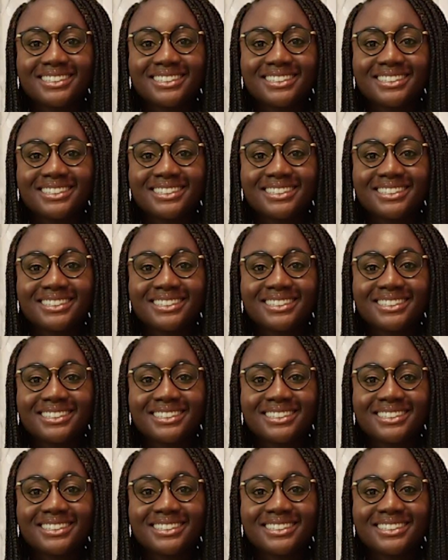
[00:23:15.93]

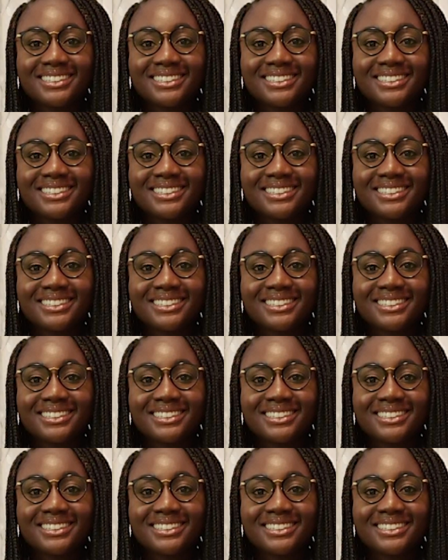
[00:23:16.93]

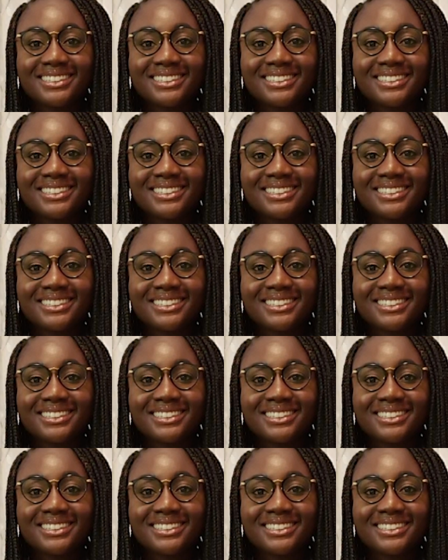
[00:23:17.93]

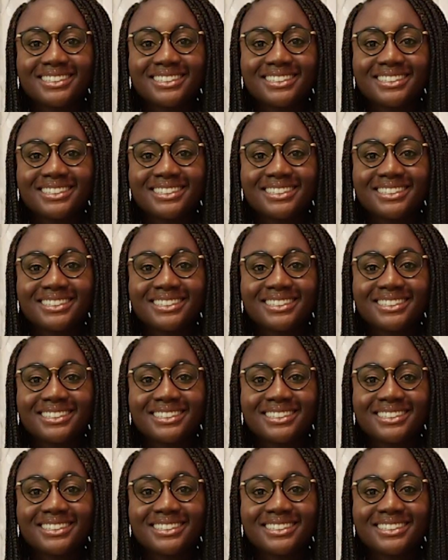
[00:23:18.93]

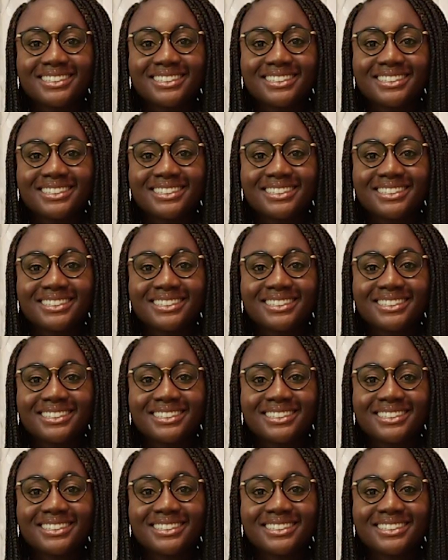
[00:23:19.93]

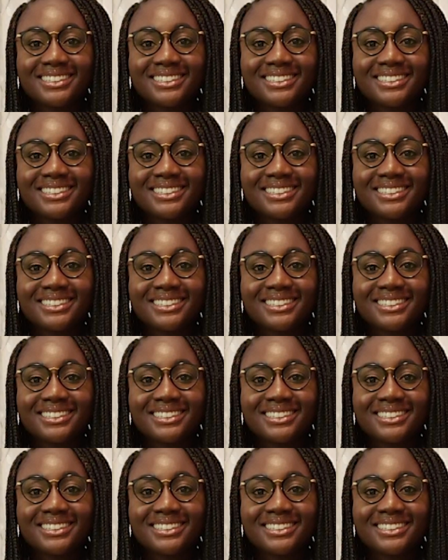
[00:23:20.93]

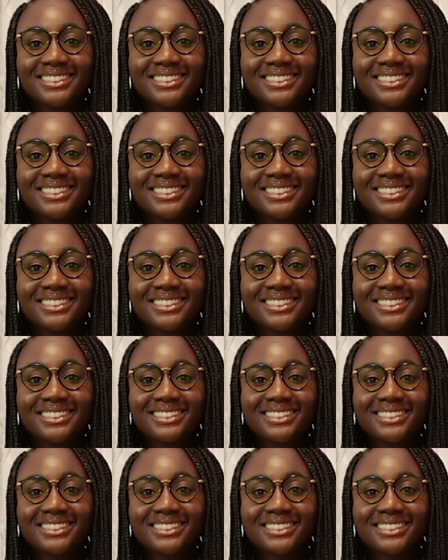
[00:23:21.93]

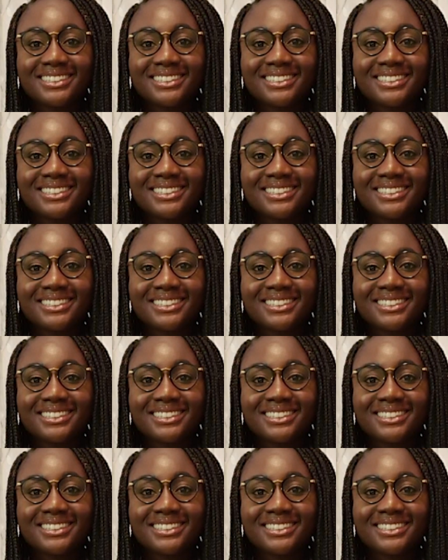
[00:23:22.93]
This is a still picture; no speech is visible.